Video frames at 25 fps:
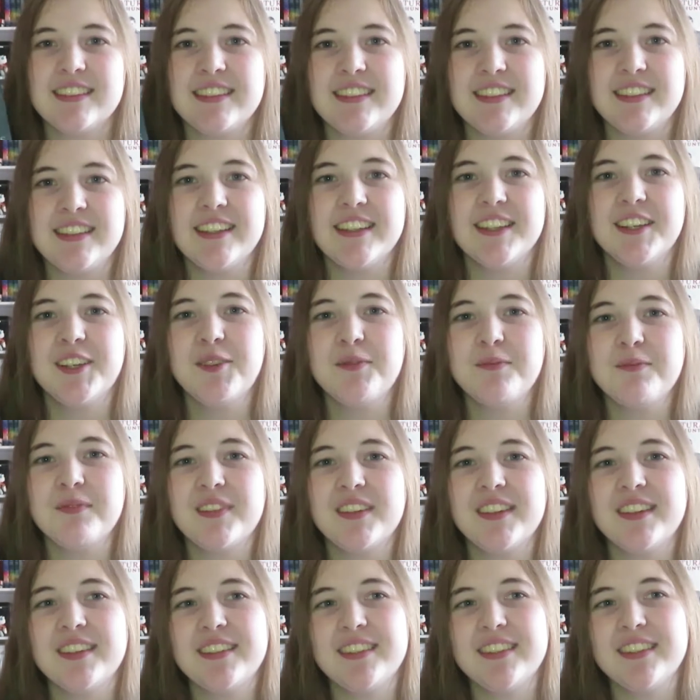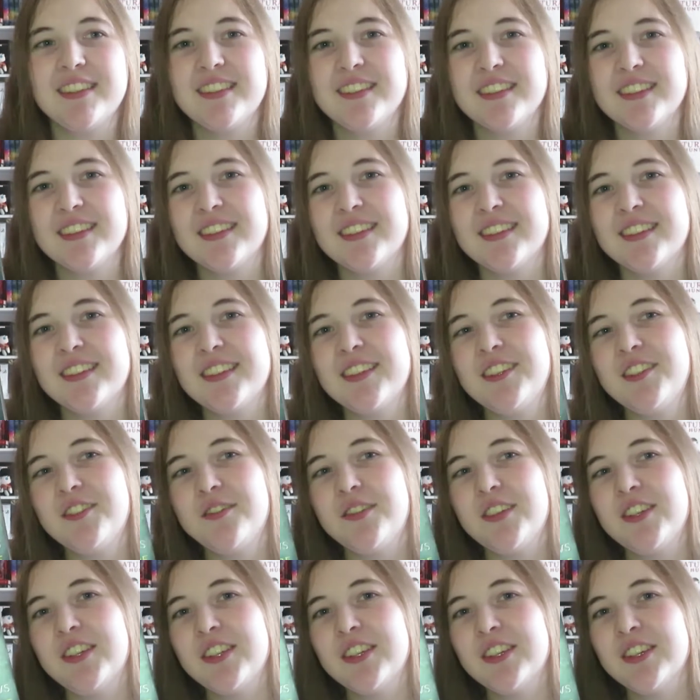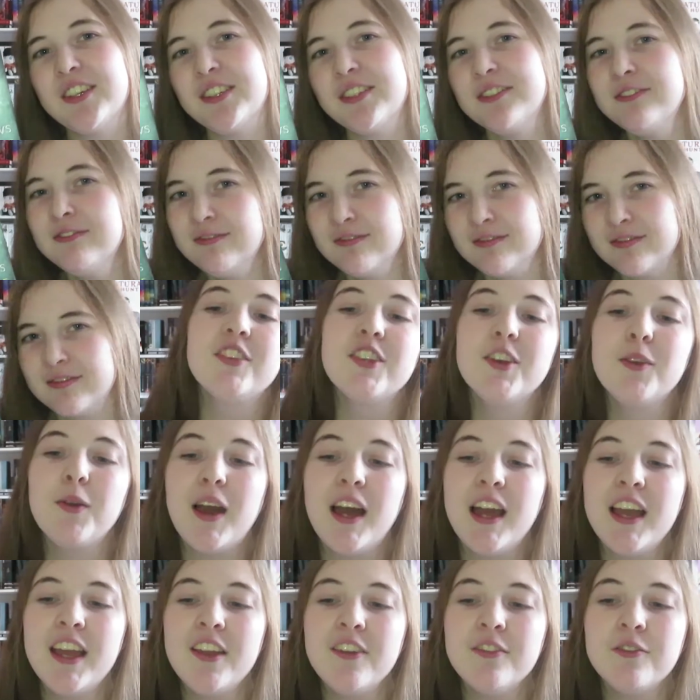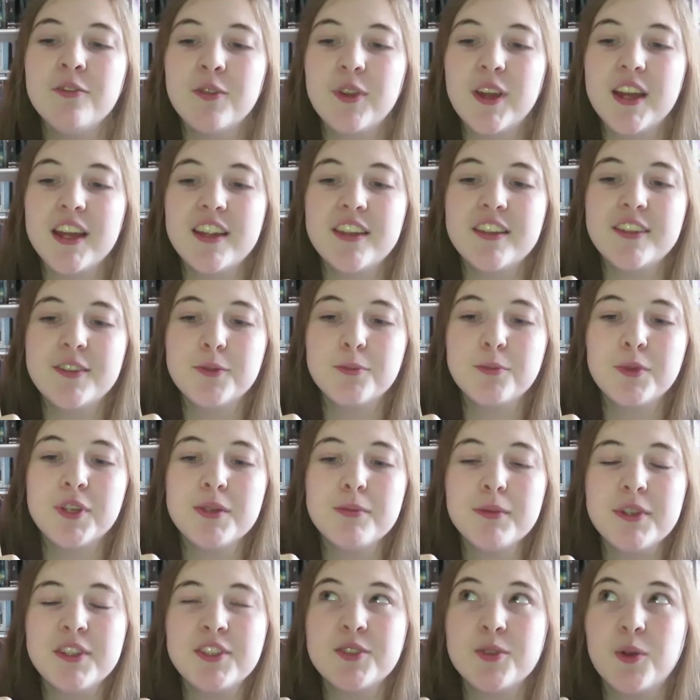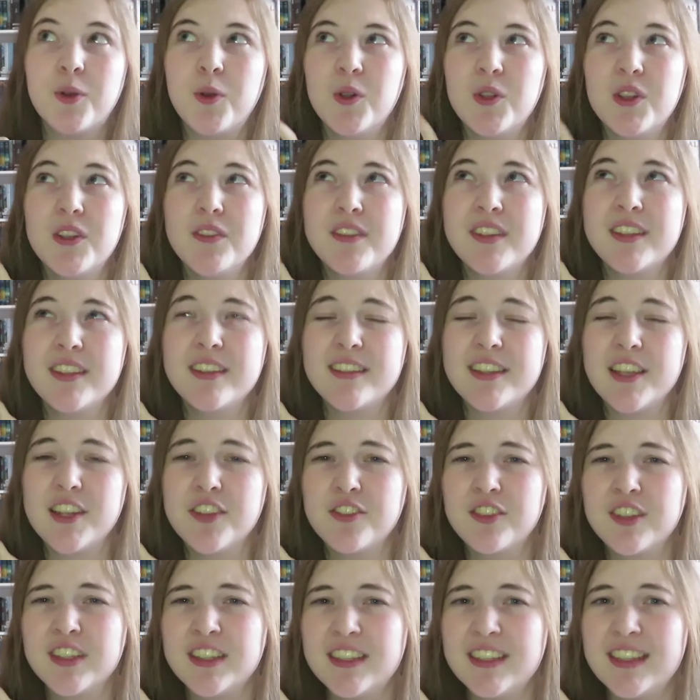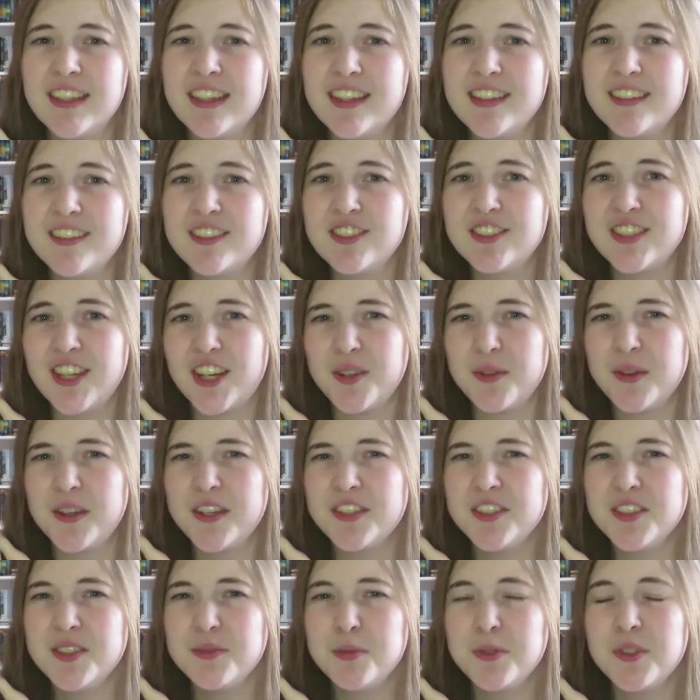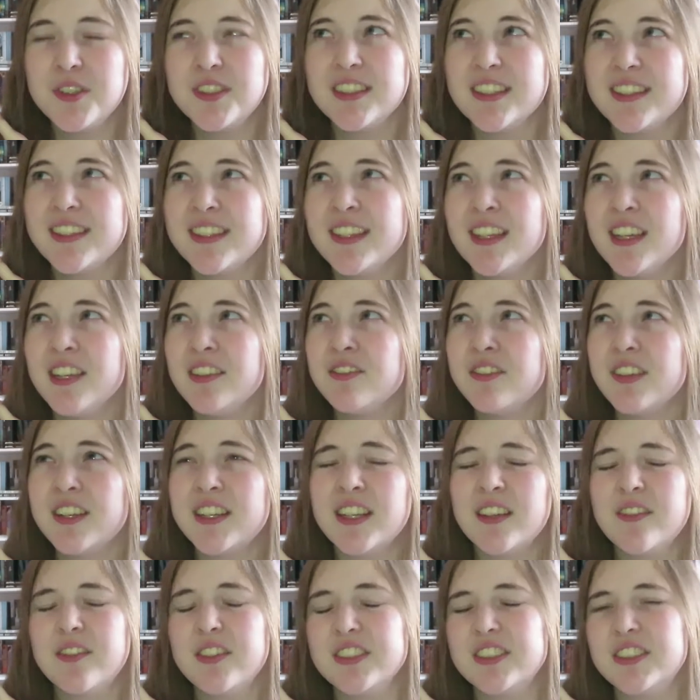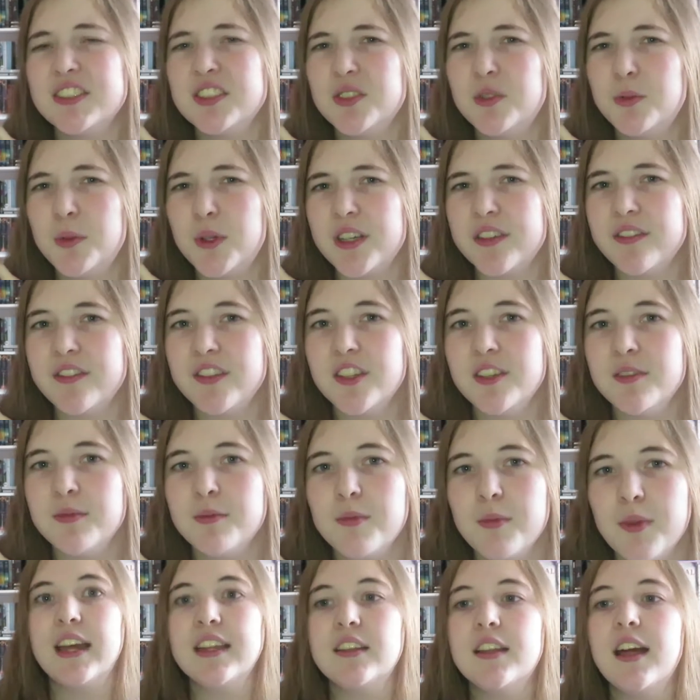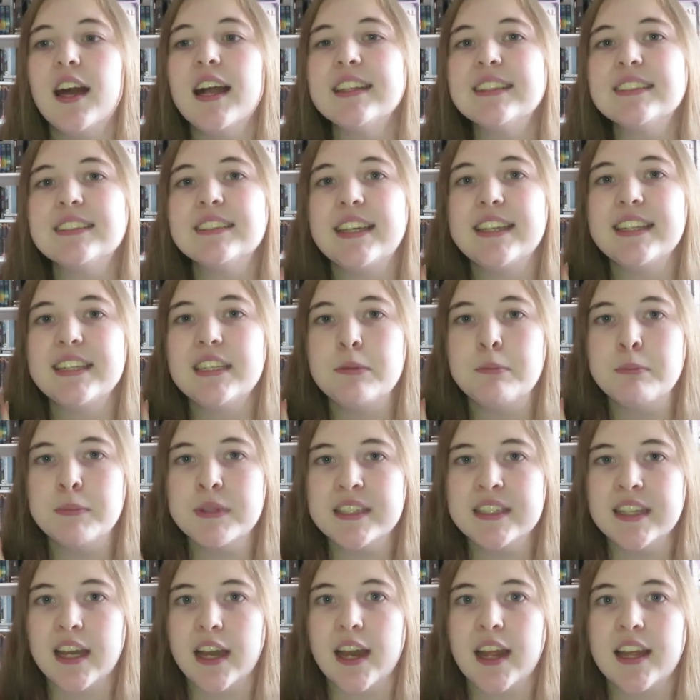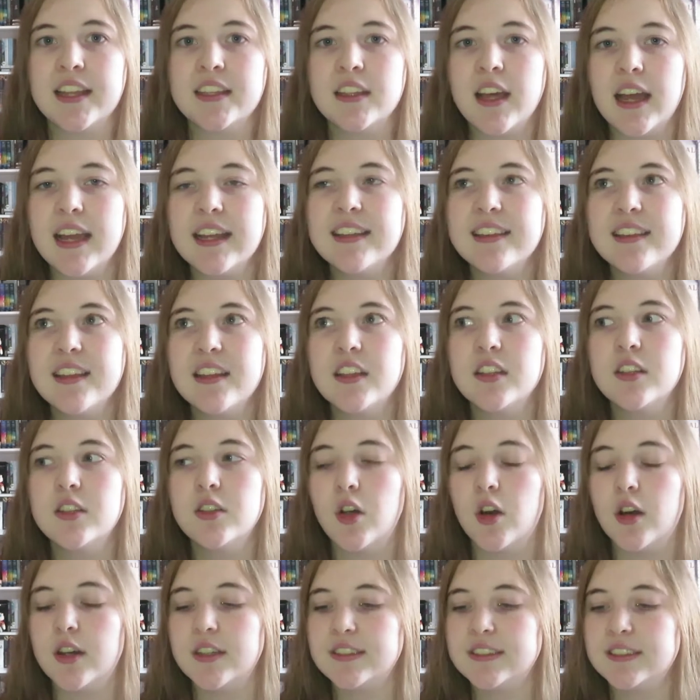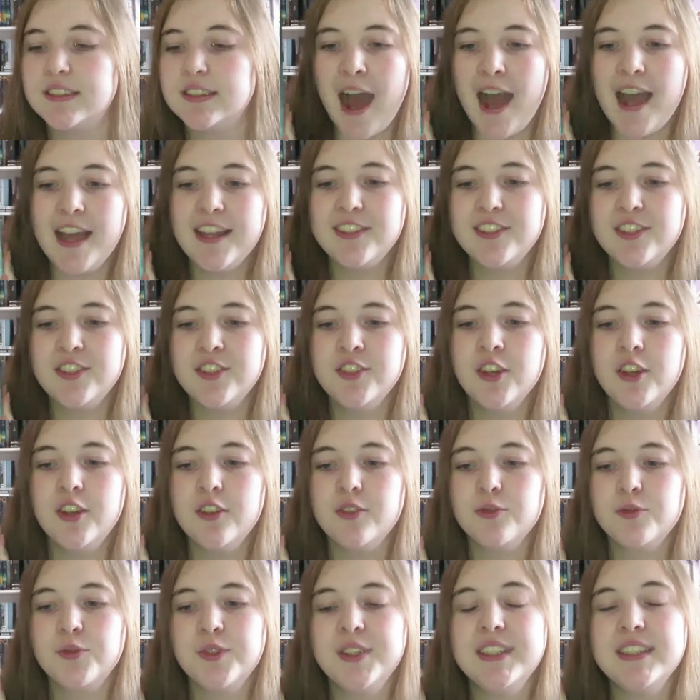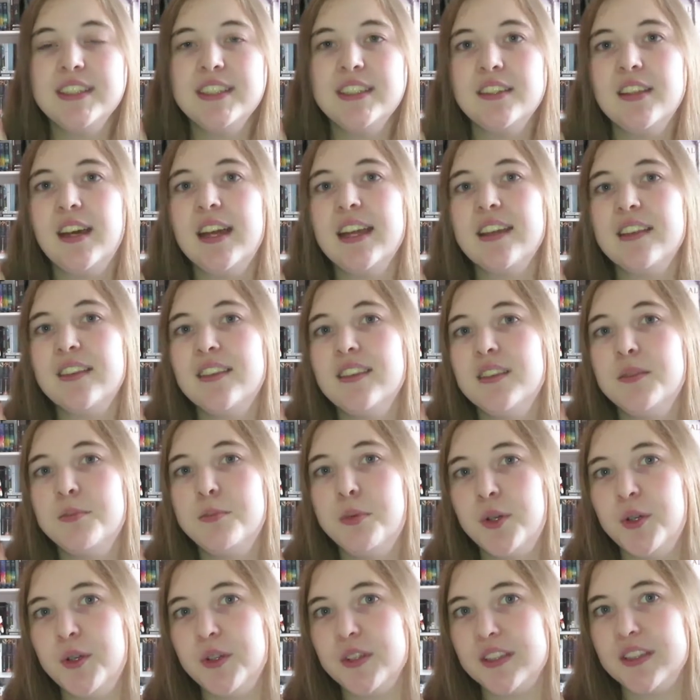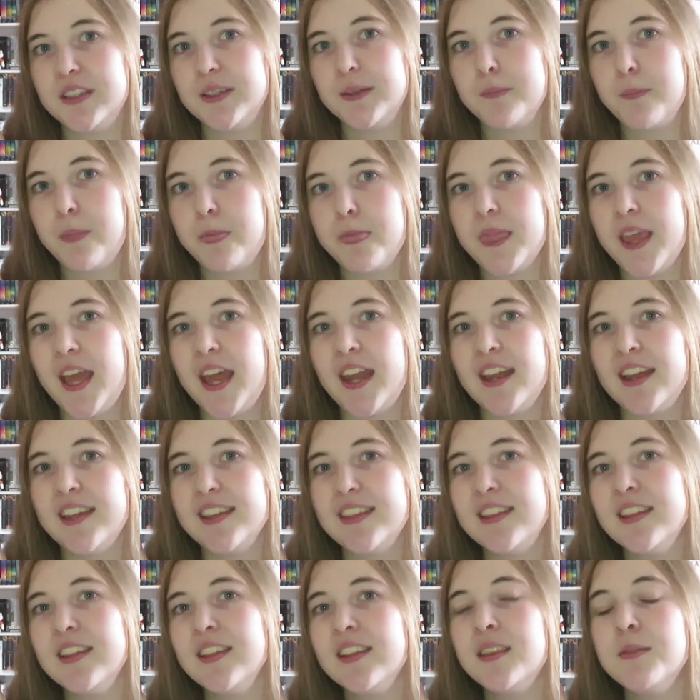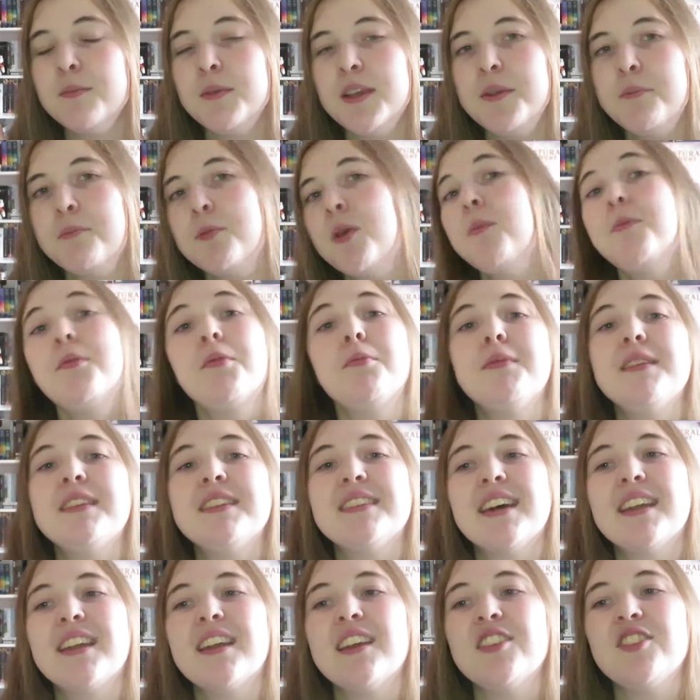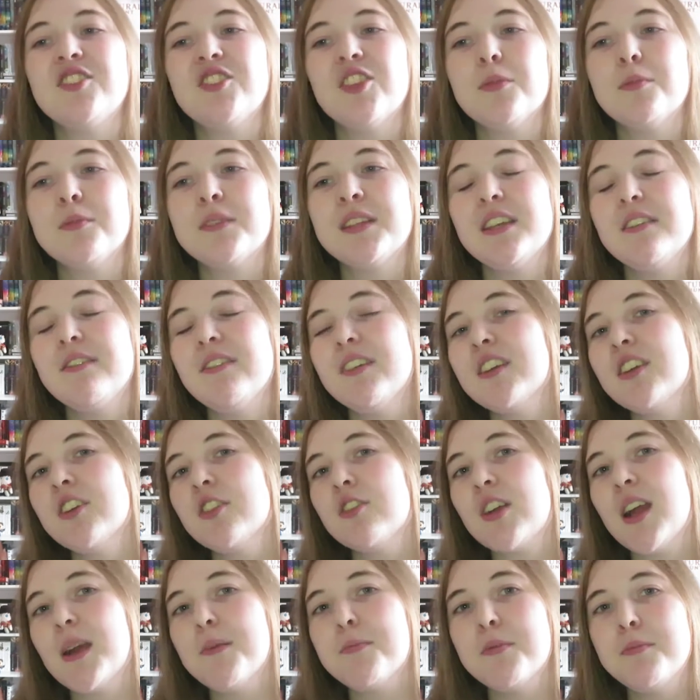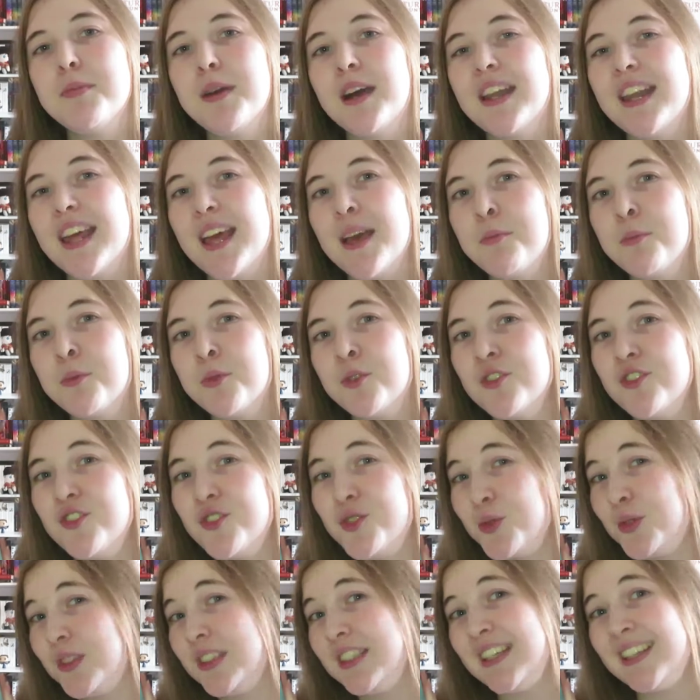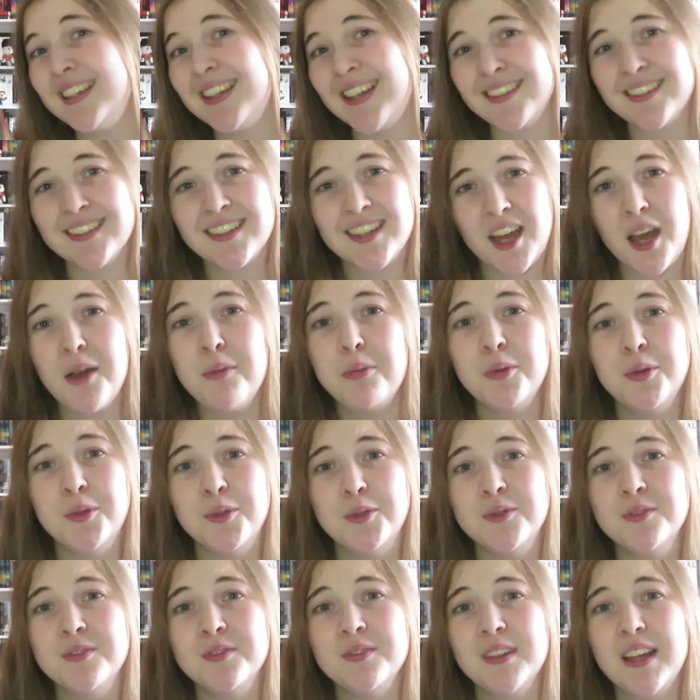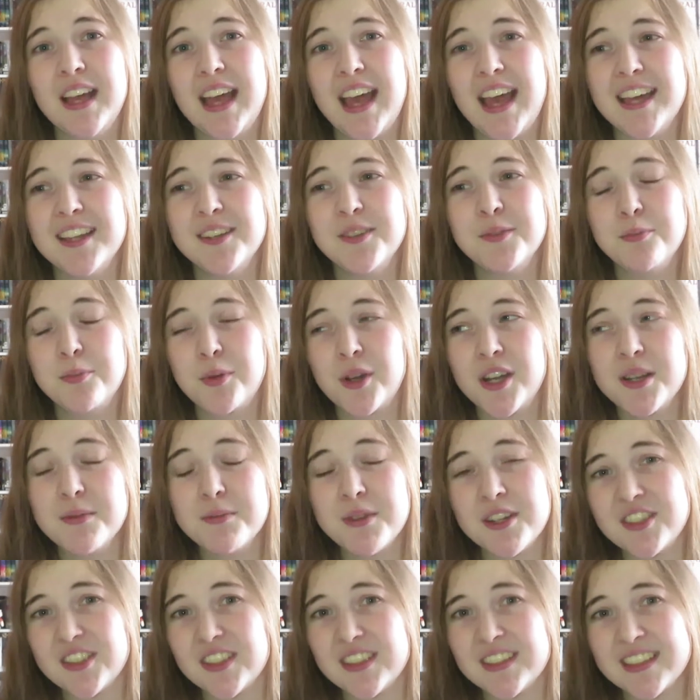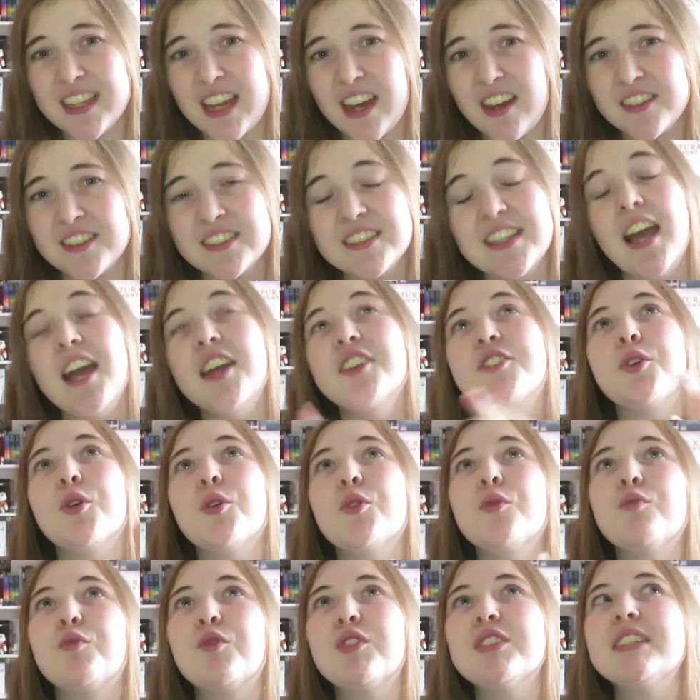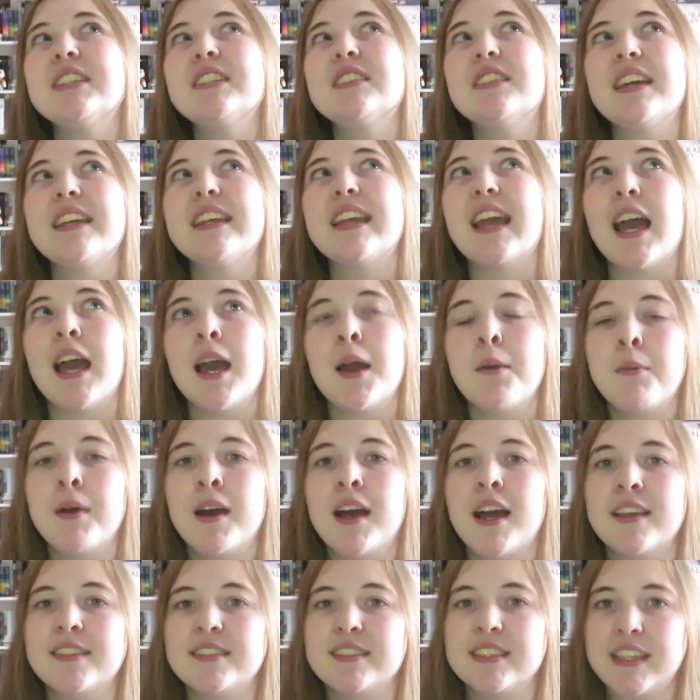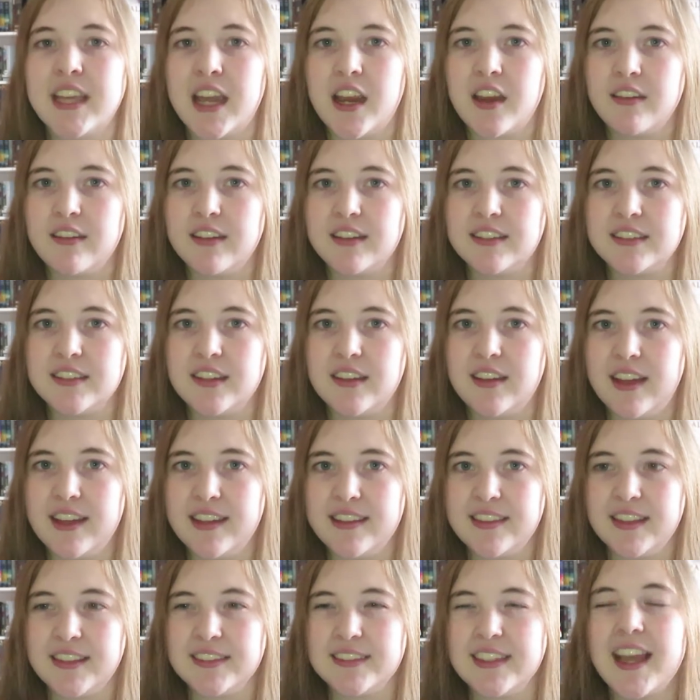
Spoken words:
Yep, this is on this video. So I have read pretty much all of Cassandra Clare's Shadowhunters books. I think I've read every single one of them. I liked Lady Midnight. I liked that a lot. I did not really like this book. And I think the main problem is that I stopped giving a crap about Emma and Julian as a couple. And pretty much as characters. I don't really like Emma as a character, I think.